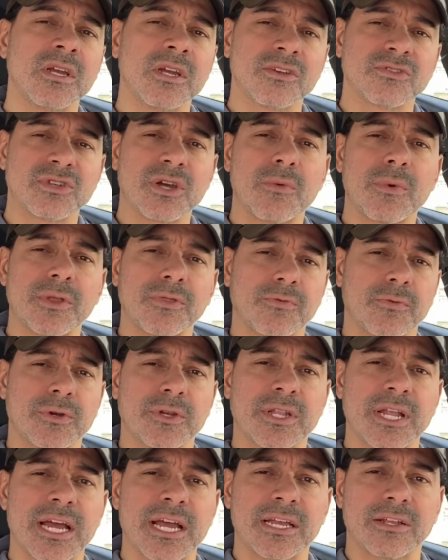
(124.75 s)
So I went through a
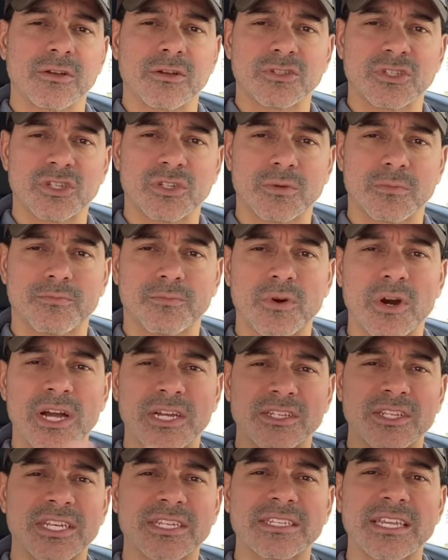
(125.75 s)
diagnosis
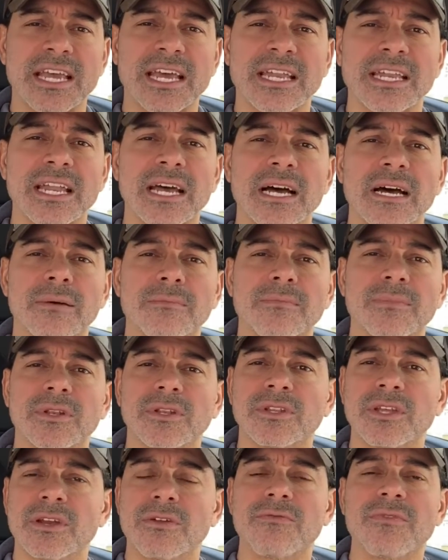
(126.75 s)
process and
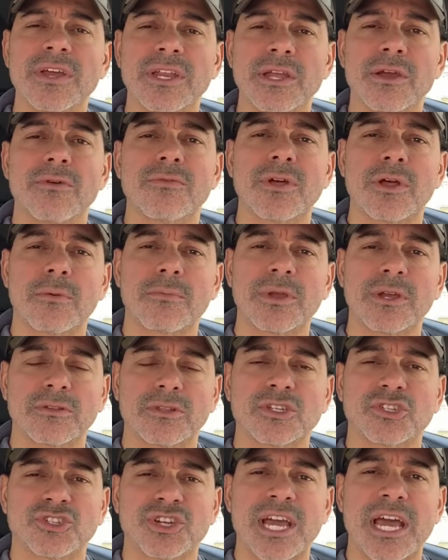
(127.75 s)
did a video that'll be on
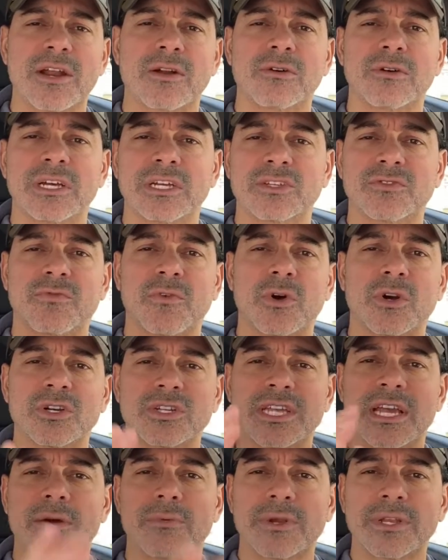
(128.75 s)
this channel as far
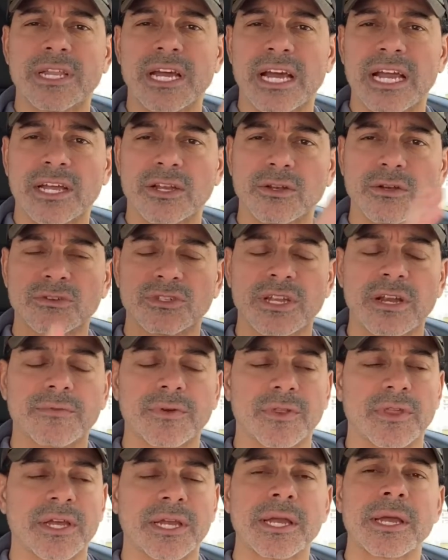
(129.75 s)
as how we diagnosed
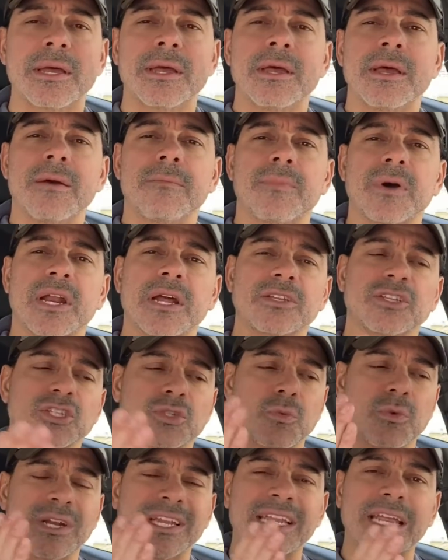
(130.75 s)
everything. But I just
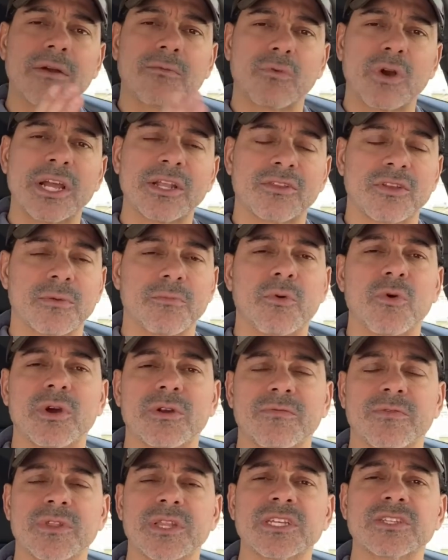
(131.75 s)
wanted to get right to the
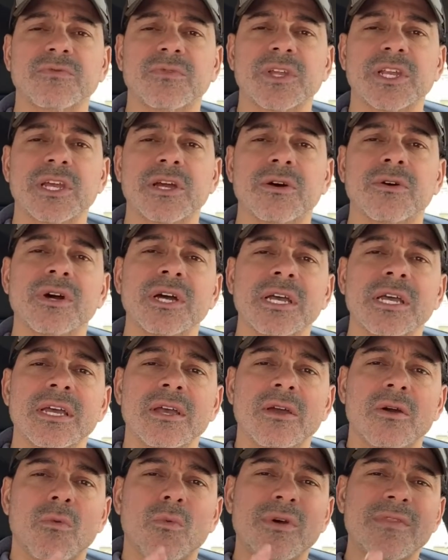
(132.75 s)
point for this video.
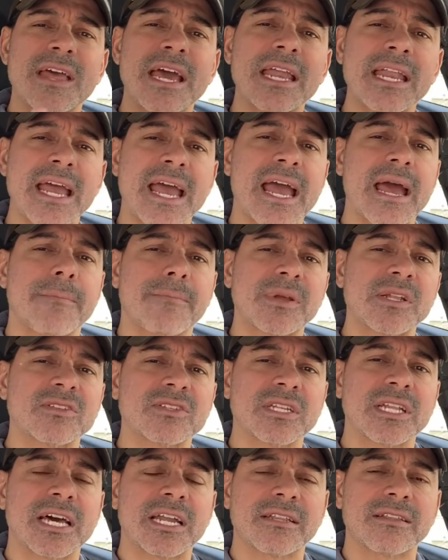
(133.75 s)
When that happens
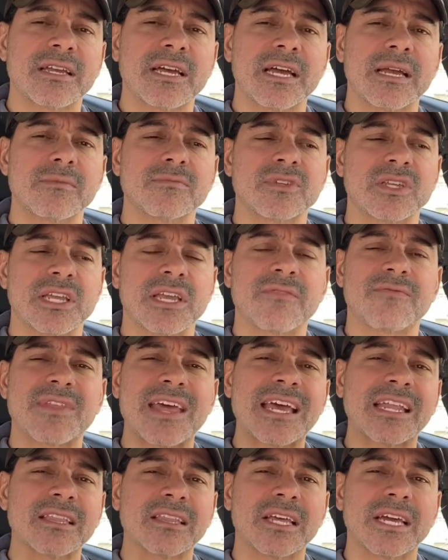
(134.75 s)
a lot of times, if
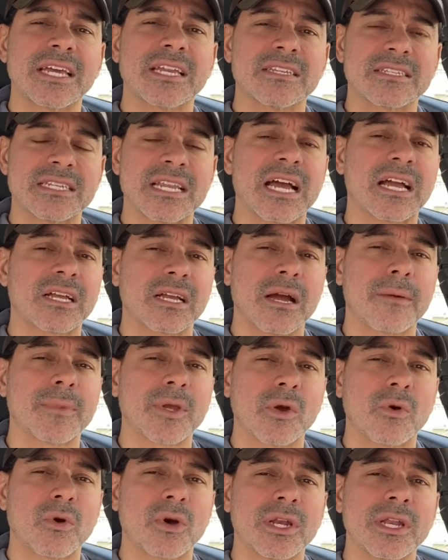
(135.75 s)
that light is not
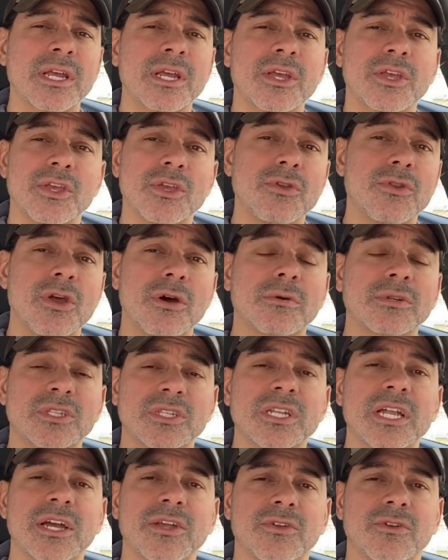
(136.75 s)
coming on, you know
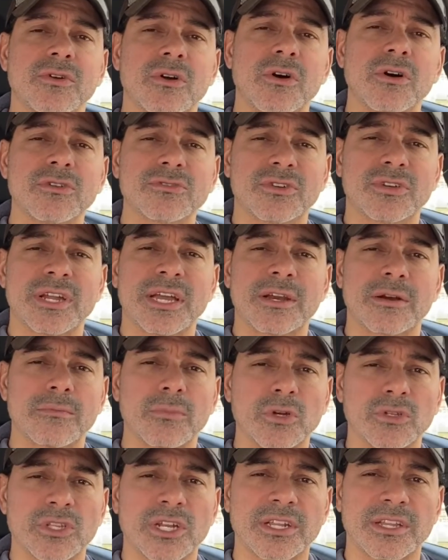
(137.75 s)
it's not your alternator
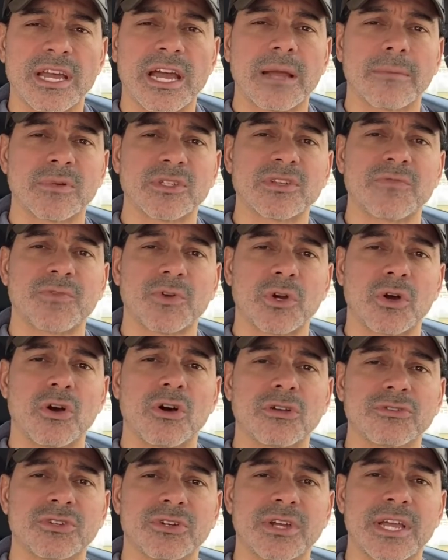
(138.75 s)
most of the time. Because if your
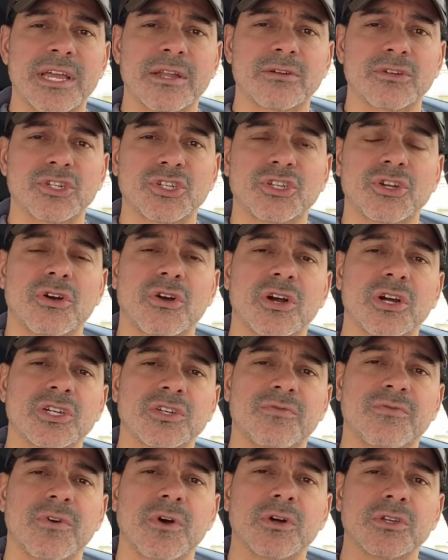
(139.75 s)
alternator's
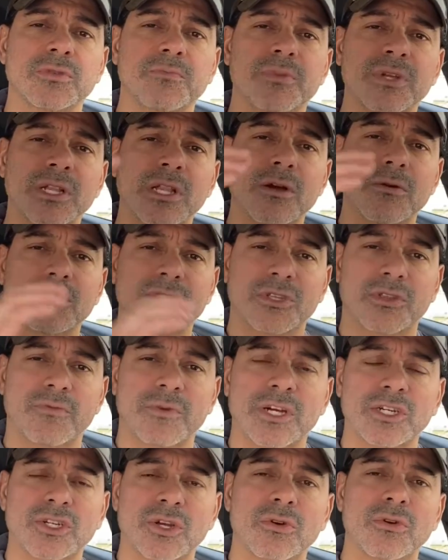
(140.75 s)
charge falls below its
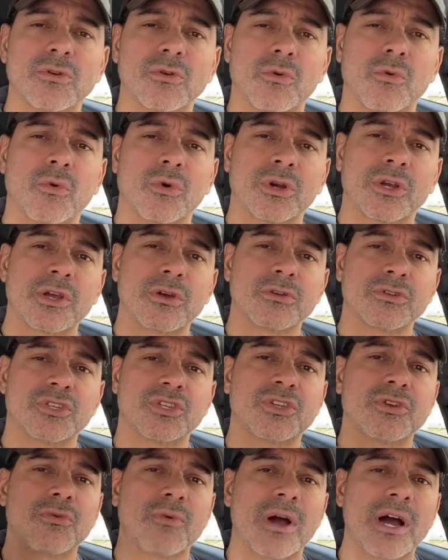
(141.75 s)
threshold or goes
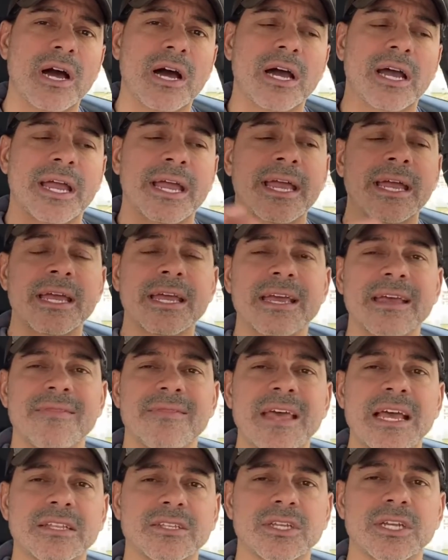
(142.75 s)
too high,
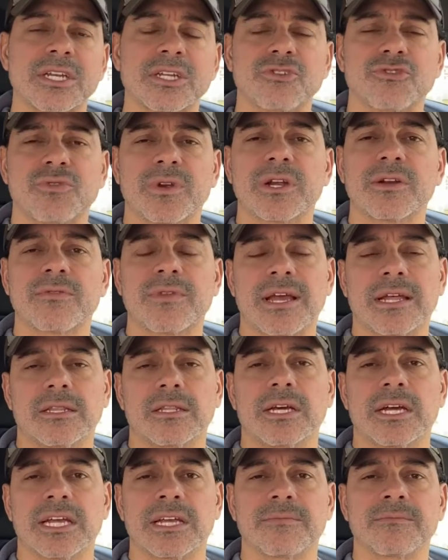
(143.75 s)
that's going to trigger that
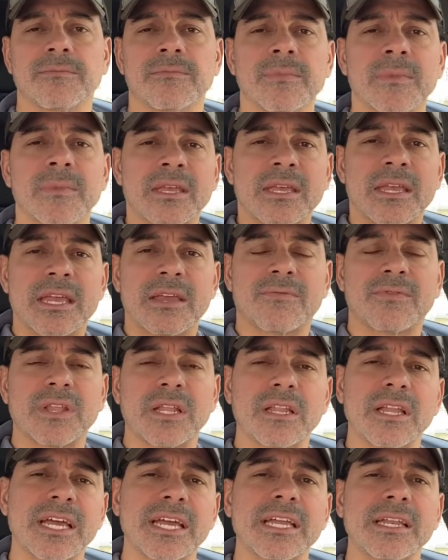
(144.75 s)
light. If the
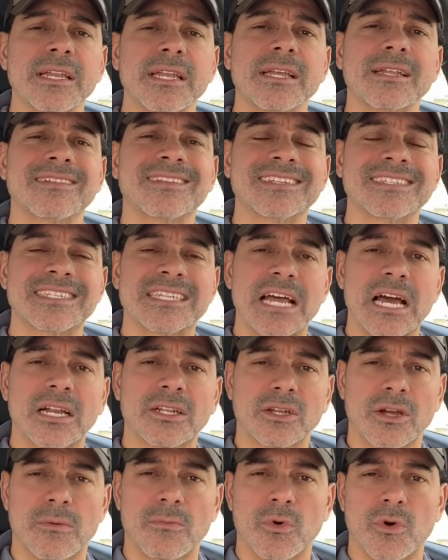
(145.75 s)
light does
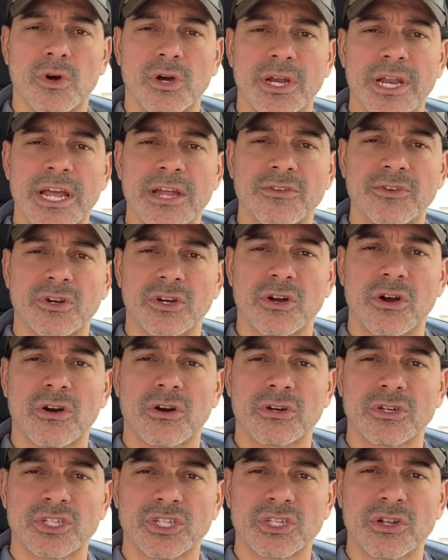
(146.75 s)
not come on and your
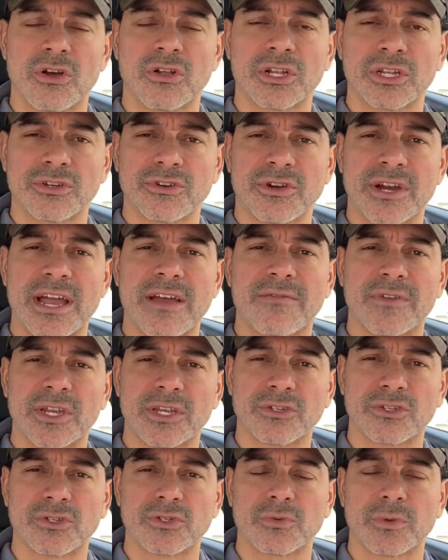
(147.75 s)
car is stalling, you're having
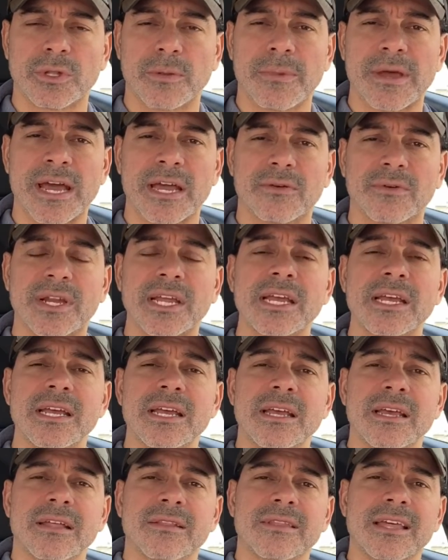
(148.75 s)
issues with the battery,
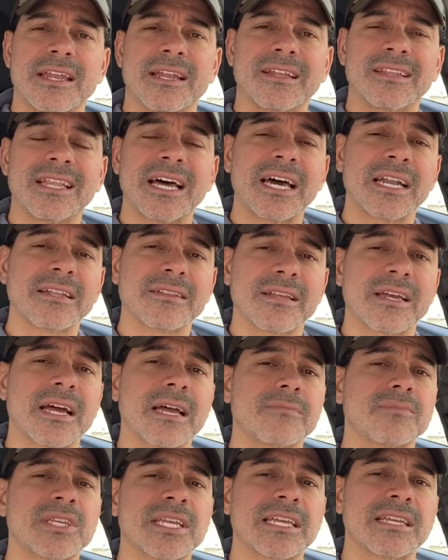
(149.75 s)
then a lot of
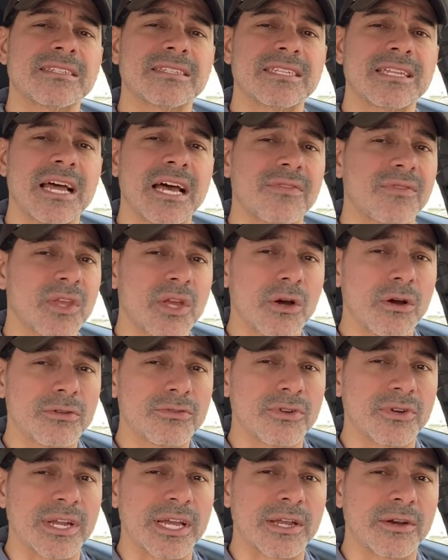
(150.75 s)
times it's not the
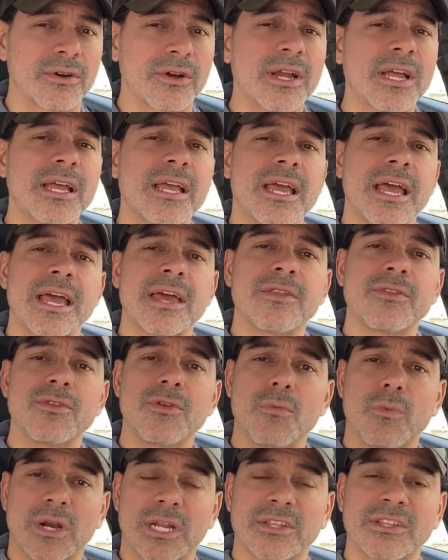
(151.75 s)
alternator. And
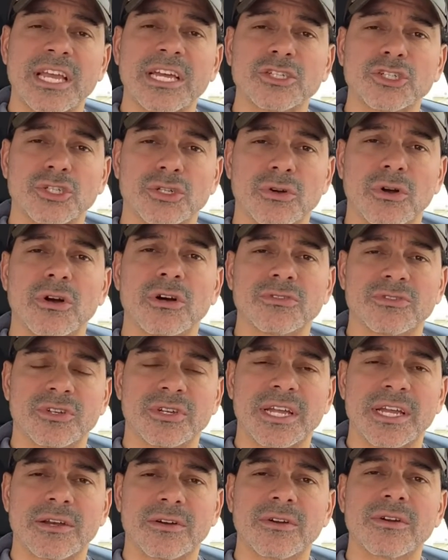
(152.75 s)
you want to test your
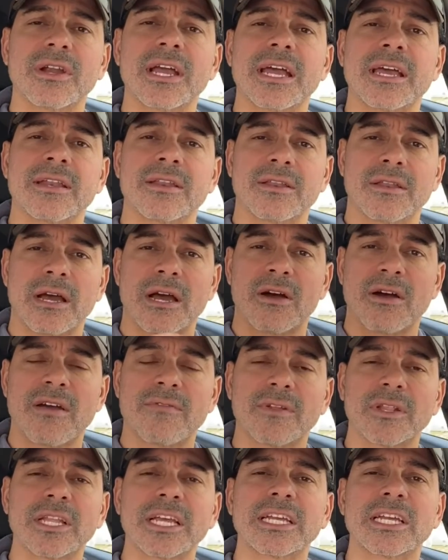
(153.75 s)
alternator, and I'll
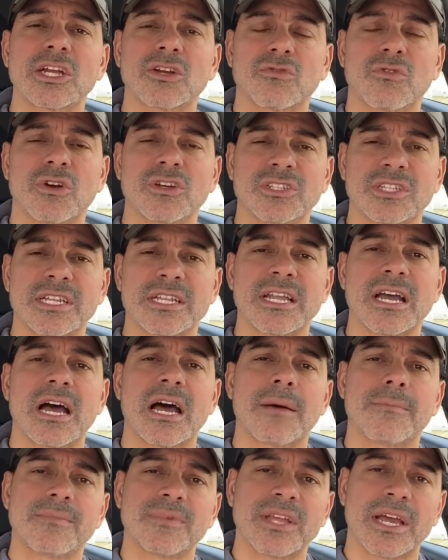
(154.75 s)
have a link across the
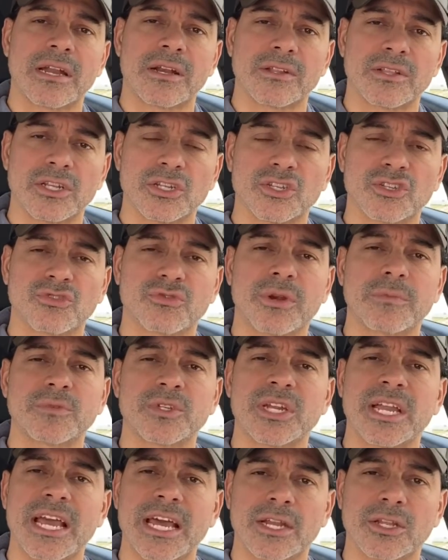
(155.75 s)
top down in the
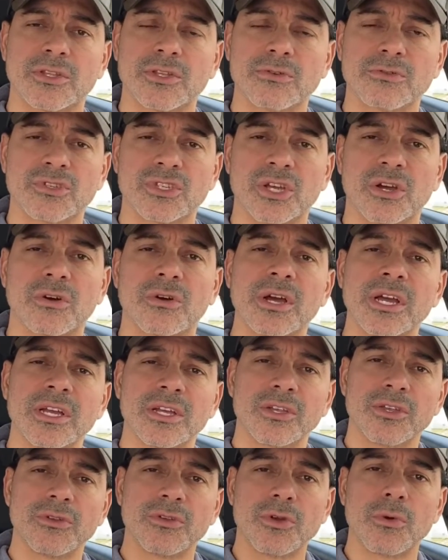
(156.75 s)
description how to do so.
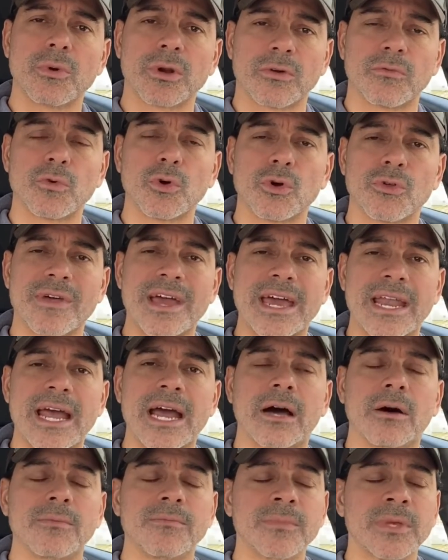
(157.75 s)
You do want to rule that
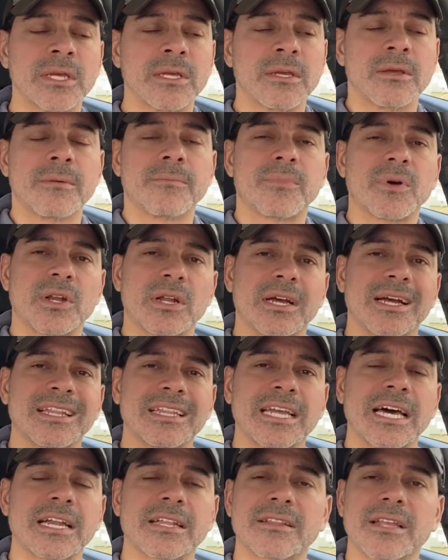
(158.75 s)
out, but a
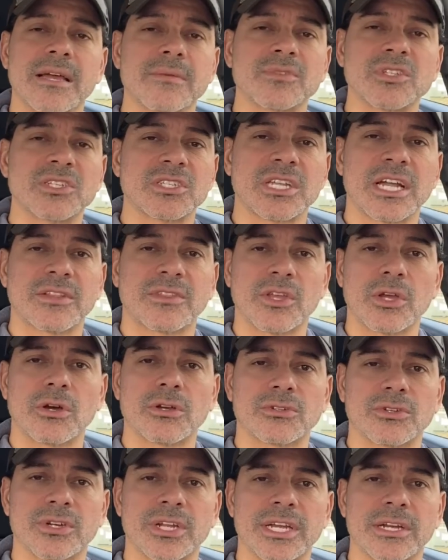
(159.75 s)
lot of times it's not the
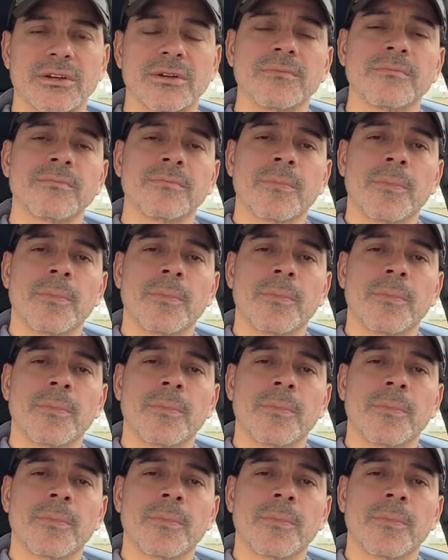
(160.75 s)
alternator.